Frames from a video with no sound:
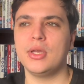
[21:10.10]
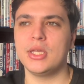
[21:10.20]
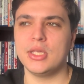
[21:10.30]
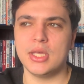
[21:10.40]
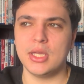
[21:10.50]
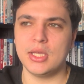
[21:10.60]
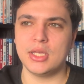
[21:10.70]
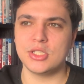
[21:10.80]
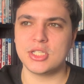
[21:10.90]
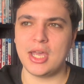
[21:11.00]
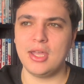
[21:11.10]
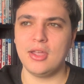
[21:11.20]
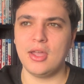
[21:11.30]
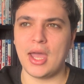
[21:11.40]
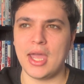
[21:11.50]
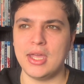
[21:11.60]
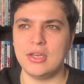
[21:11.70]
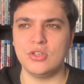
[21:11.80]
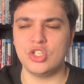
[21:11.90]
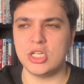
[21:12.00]
it's taking
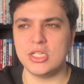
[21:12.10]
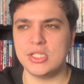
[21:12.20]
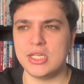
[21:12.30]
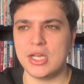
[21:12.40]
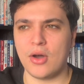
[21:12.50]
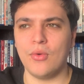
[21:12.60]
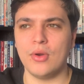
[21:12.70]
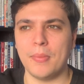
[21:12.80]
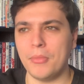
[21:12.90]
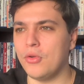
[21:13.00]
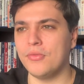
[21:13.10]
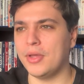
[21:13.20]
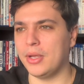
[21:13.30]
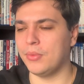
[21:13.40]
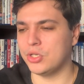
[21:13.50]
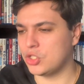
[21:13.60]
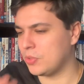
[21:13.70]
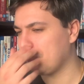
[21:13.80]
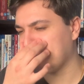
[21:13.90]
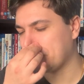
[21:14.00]
a cheesy older movie,
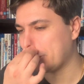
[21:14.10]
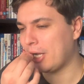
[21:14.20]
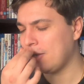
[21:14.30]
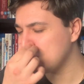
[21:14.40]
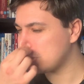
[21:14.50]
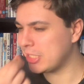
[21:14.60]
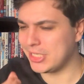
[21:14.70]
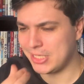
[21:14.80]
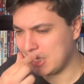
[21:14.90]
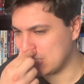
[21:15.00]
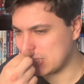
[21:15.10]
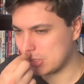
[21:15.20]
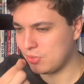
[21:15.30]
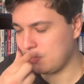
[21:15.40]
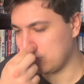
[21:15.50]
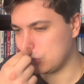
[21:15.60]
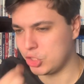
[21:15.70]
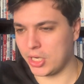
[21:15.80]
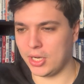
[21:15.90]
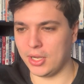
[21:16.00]
which I haven't seen in years. I saw it when I was
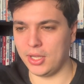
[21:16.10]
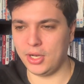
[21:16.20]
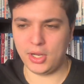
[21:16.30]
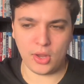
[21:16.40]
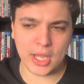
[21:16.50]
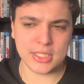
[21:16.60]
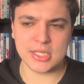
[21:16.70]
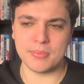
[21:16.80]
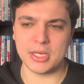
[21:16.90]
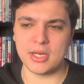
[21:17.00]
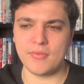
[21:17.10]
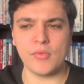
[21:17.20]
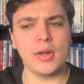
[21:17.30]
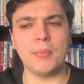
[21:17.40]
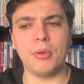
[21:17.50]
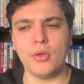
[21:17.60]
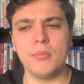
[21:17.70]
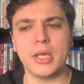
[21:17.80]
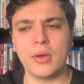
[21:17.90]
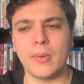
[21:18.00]
younger, and I liked it, but it never really blew
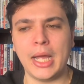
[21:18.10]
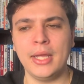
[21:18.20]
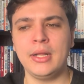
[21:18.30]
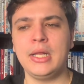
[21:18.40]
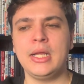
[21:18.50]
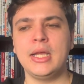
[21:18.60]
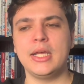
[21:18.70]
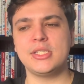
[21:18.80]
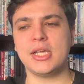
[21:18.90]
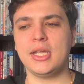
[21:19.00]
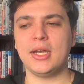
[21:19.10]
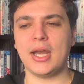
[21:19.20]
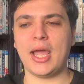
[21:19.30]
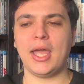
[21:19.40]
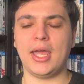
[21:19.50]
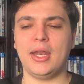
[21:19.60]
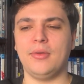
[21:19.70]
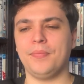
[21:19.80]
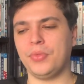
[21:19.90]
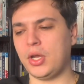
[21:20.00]
me away. It's taken that,
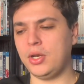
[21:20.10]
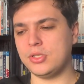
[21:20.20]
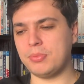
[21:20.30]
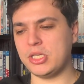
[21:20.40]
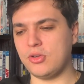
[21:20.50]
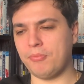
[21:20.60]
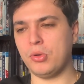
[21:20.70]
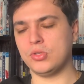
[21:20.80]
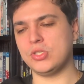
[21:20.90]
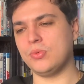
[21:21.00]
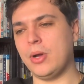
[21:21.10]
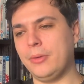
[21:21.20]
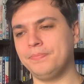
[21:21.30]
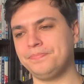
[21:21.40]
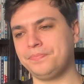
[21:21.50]
and I know it's based off books as well,